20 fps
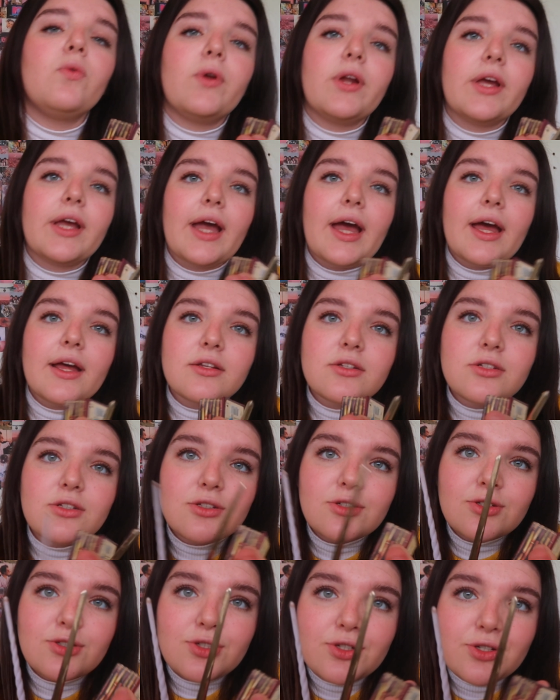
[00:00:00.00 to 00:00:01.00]
gonna get
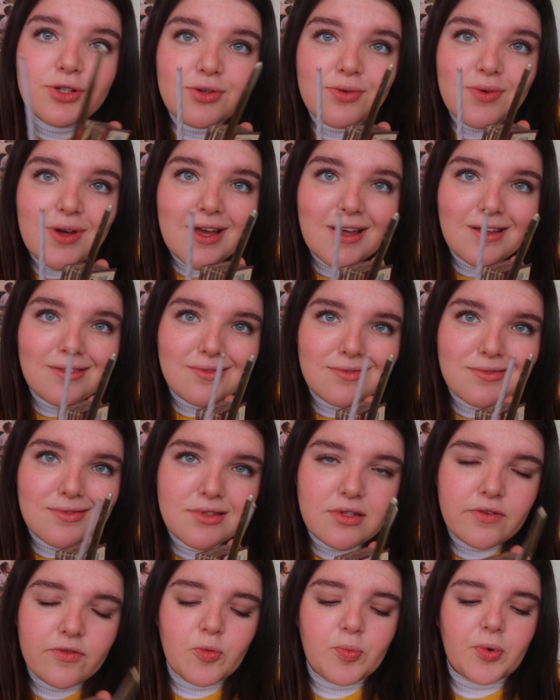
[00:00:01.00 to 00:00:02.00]

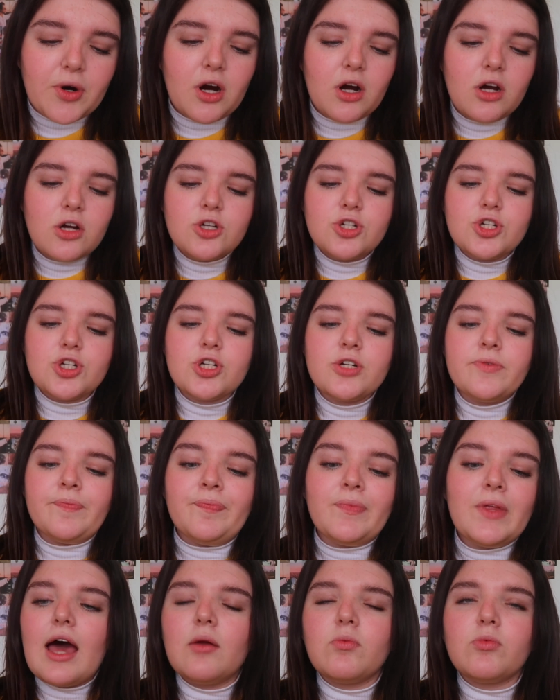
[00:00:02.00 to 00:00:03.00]
to the brush
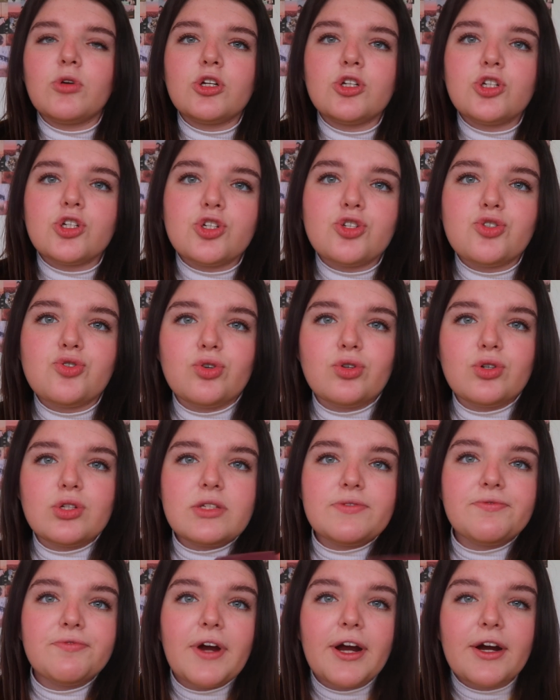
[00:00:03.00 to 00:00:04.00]
and I'm gonna just draw
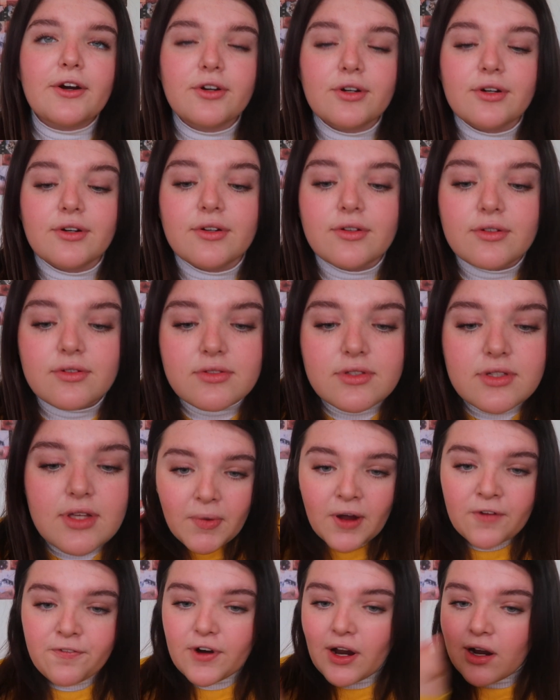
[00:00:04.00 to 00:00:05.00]
on some freckles.
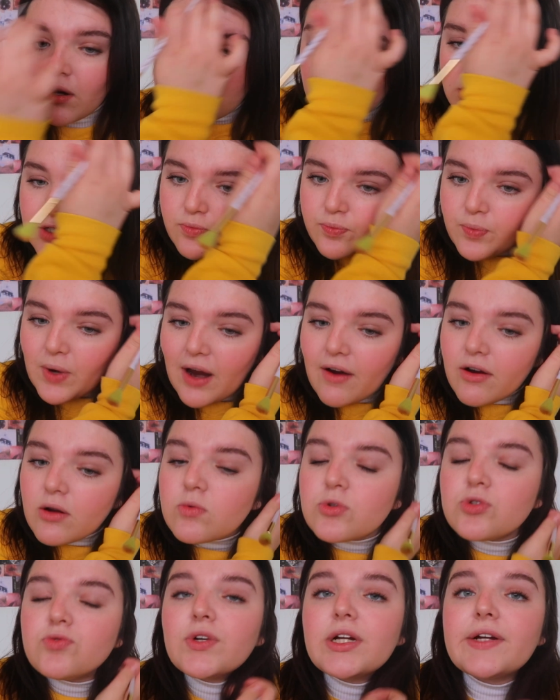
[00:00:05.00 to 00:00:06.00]
My freckles of where
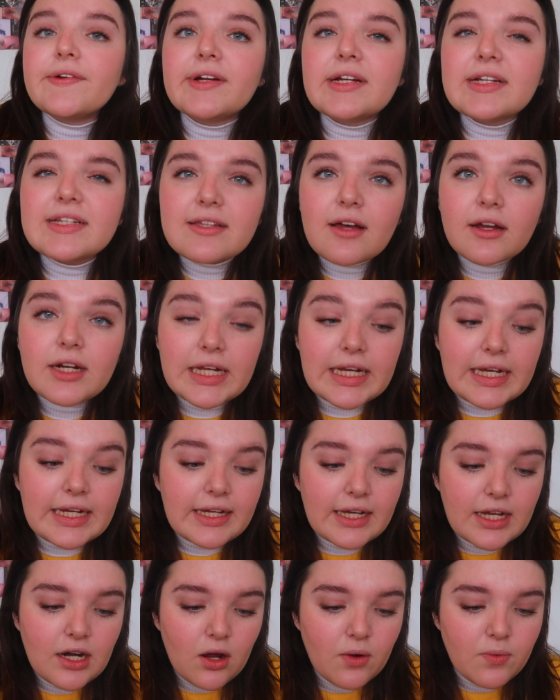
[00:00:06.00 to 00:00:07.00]
it was really, really
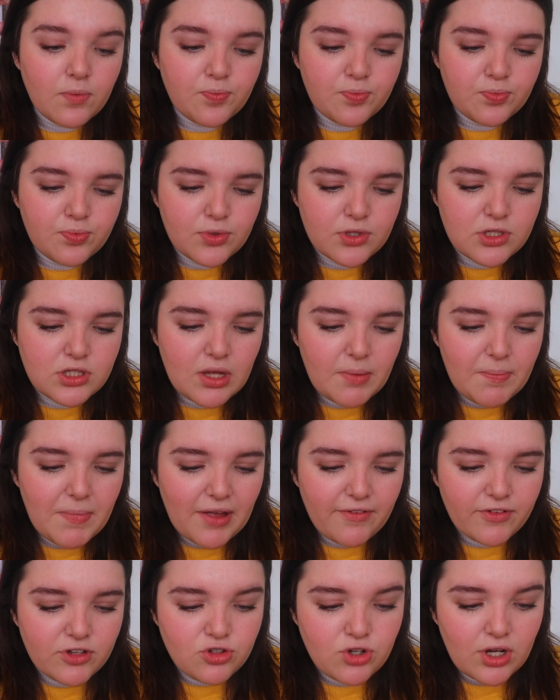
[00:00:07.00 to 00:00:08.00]
sunny and I was
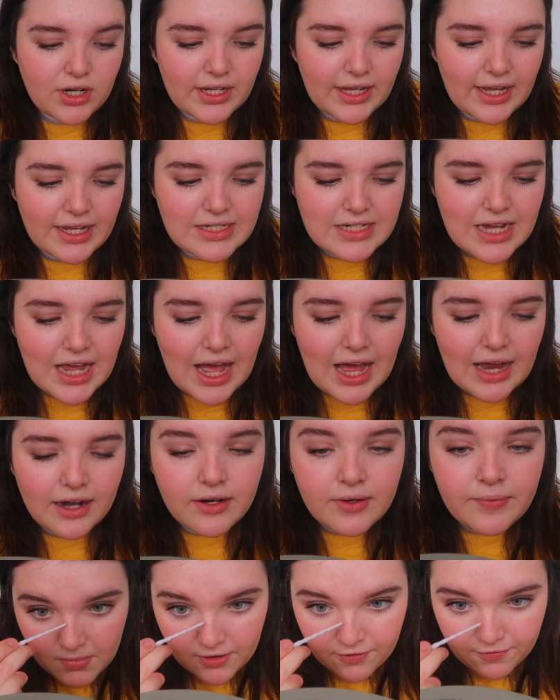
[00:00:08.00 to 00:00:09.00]
sunbathing trying to get a
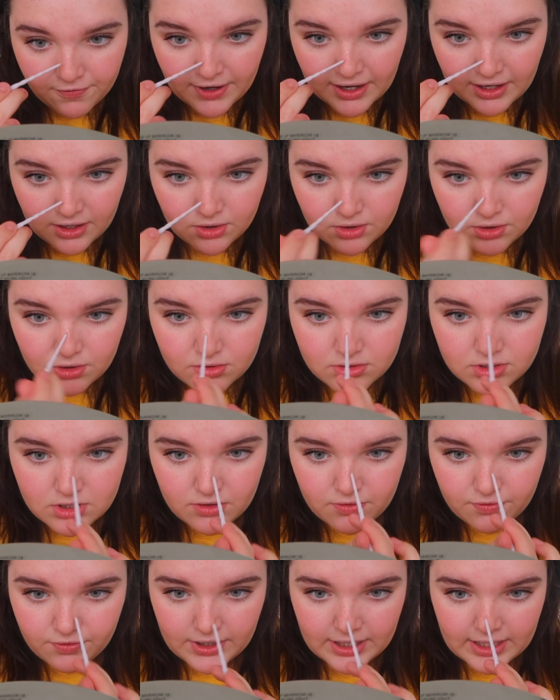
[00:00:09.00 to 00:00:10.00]
tan, my freckles
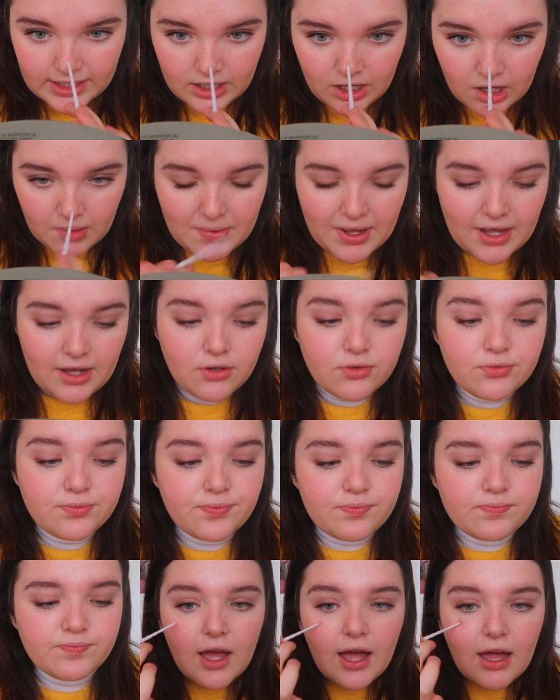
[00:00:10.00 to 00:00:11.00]
have really come
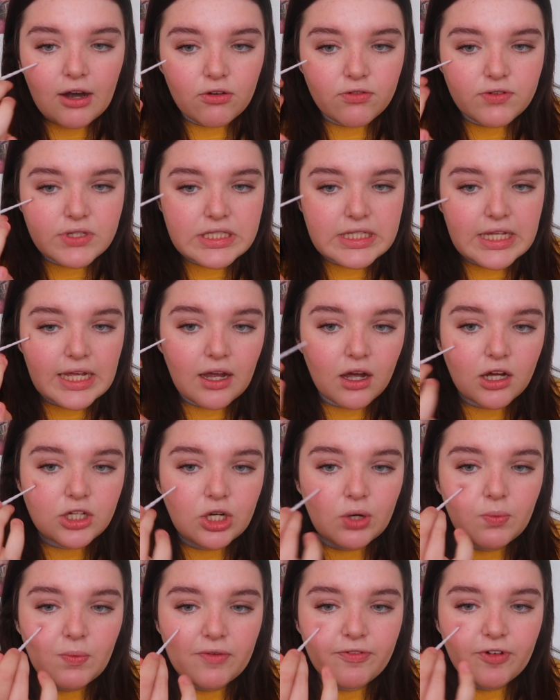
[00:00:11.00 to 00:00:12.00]
out. And obviously I
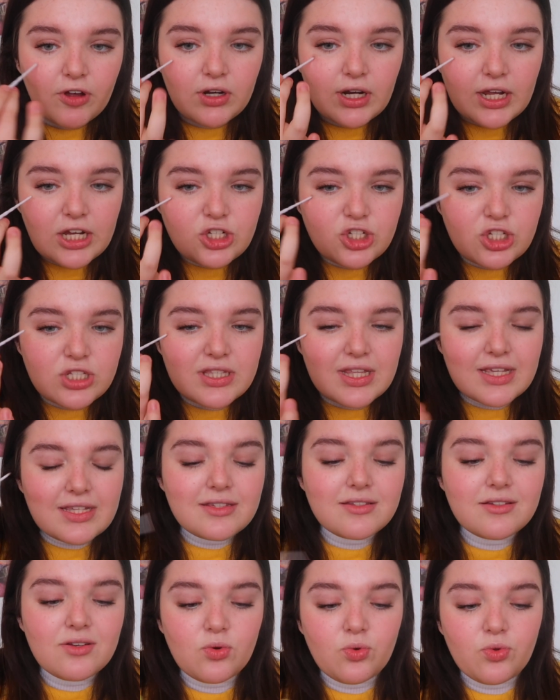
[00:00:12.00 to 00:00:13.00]
don't wear foundations, so they're
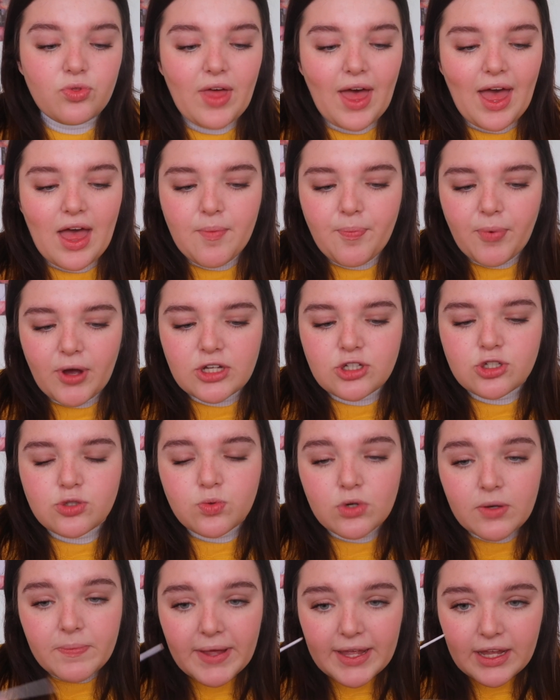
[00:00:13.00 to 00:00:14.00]
still there, but I
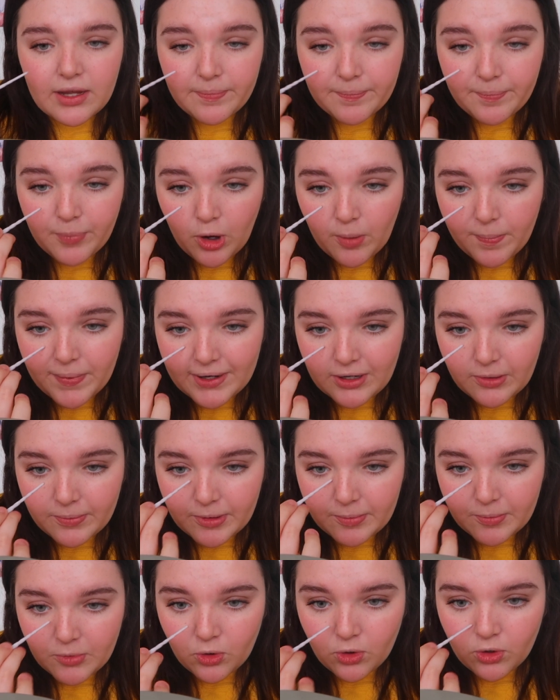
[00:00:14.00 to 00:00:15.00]
just wanna make them pop a little
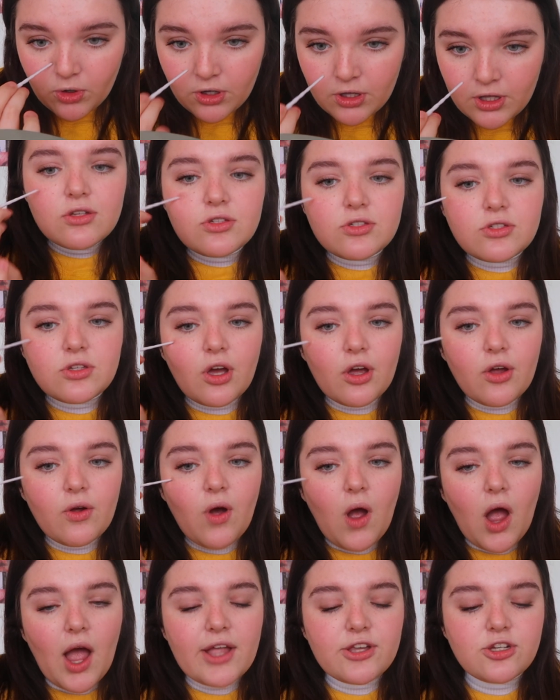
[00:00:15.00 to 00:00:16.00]
bit more.
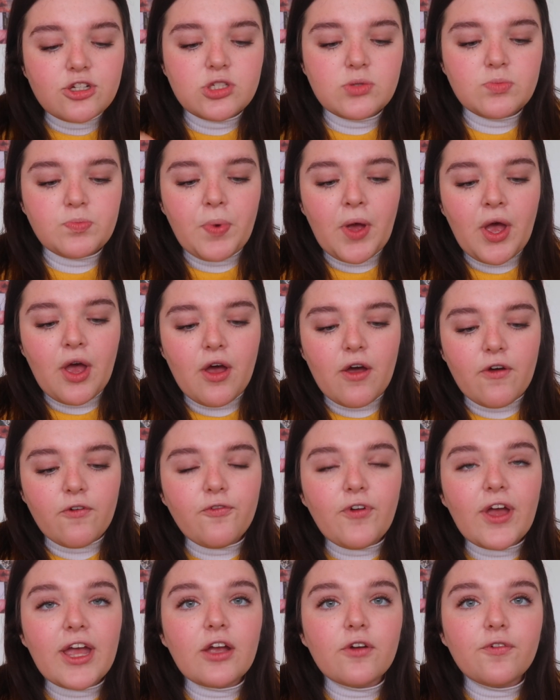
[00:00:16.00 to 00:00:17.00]
So I just
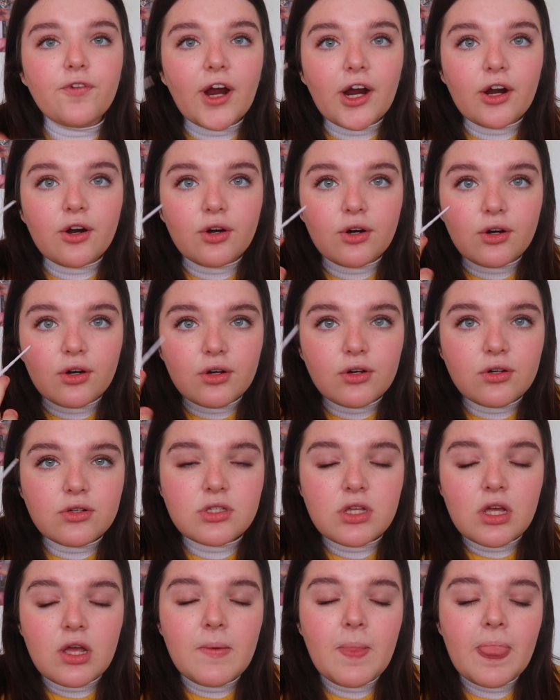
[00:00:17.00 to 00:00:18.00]
put fake
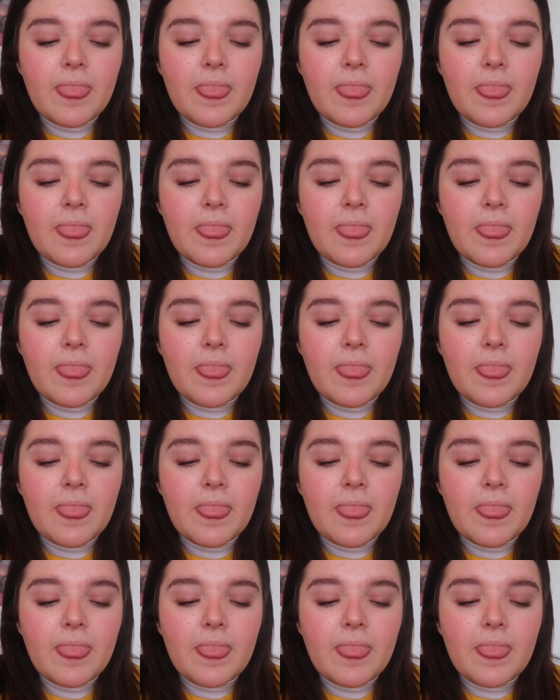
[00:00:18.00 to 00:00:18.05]
freckles